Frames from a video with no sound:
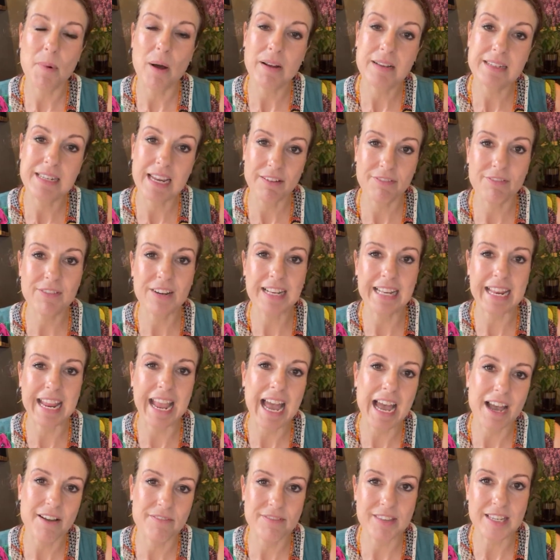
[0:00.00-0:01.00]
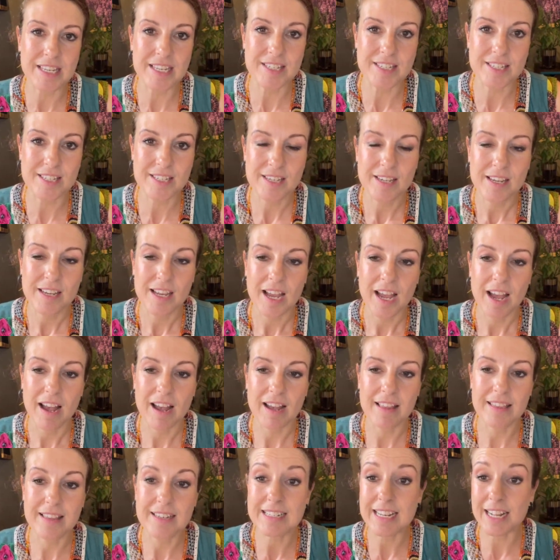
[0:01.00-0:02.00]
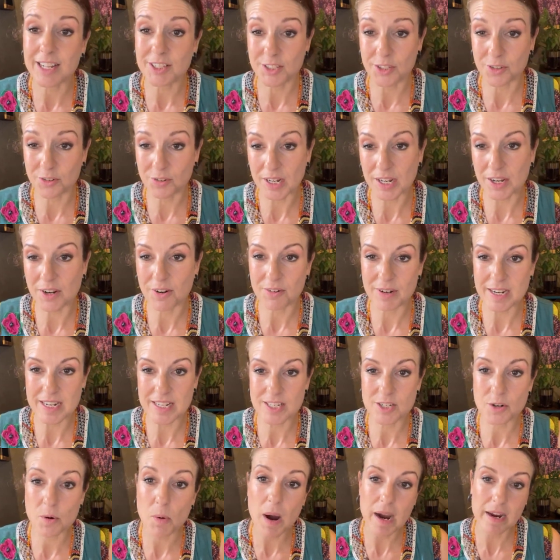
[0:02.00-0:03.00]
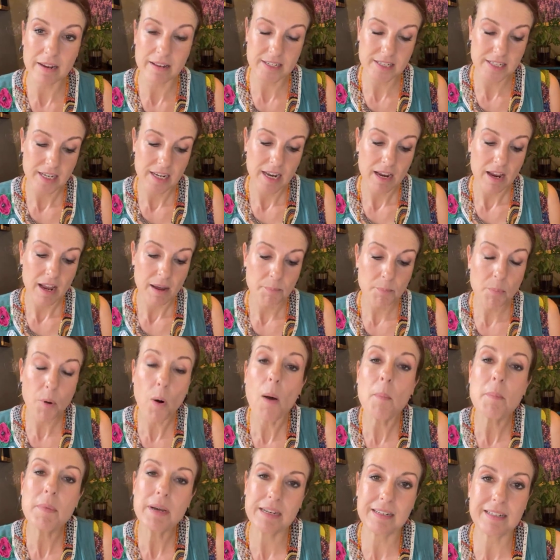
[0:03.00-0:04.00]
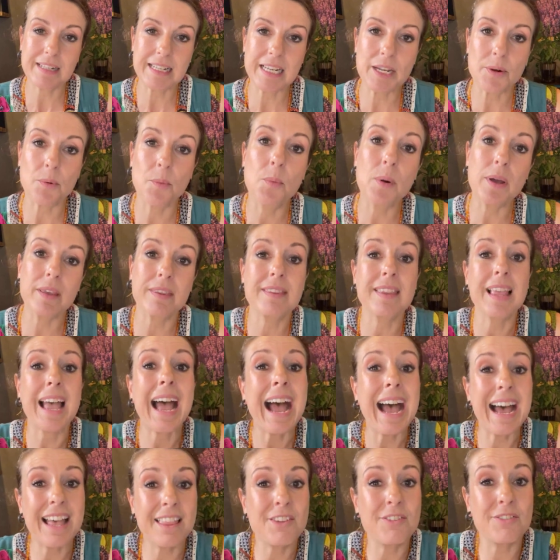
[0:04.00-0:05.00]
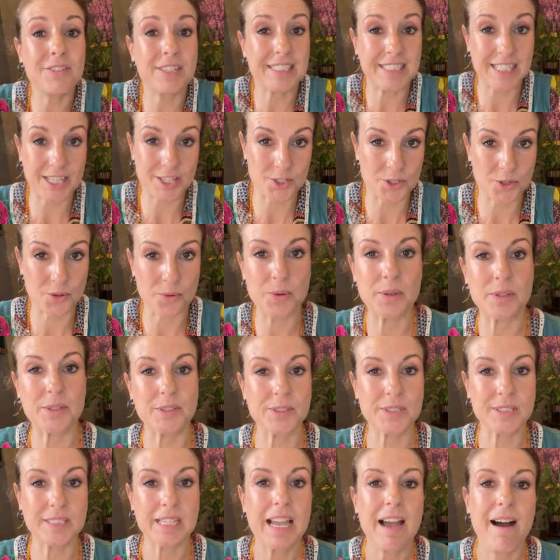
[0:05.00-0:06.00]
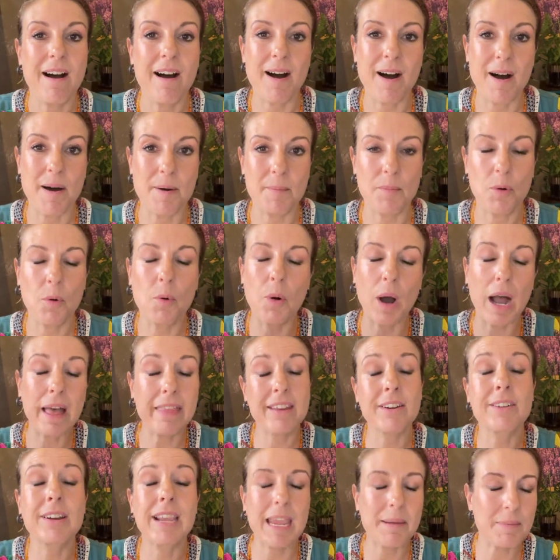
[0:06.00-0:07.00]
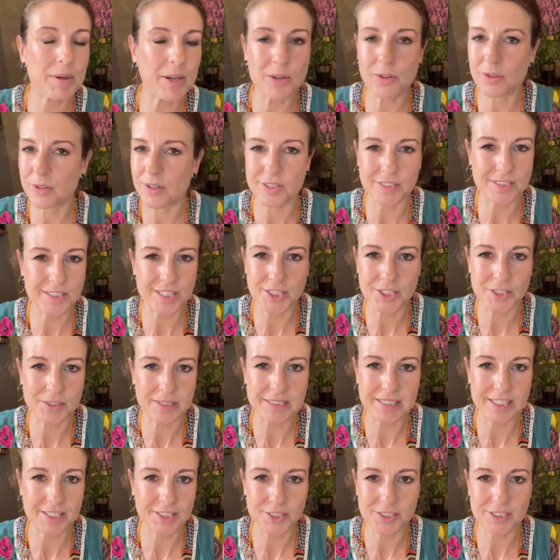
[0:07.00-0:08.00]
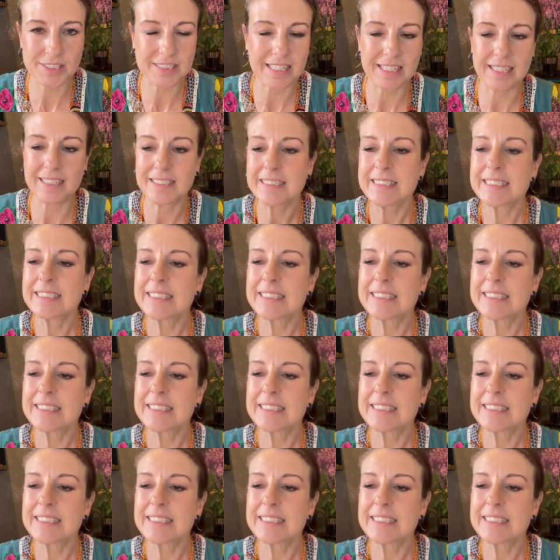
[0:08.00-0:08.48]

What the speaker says: definitely have these, the Delta-3-carenes quite prominently with other essential oils or other chemical constituents, I should say,